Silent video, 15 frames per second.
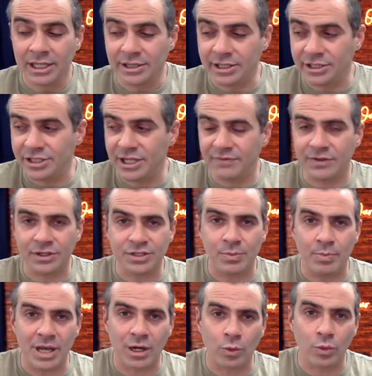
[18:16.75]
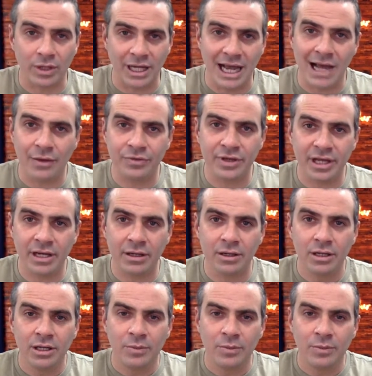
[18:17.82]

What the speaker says: to see if there's a better one out there,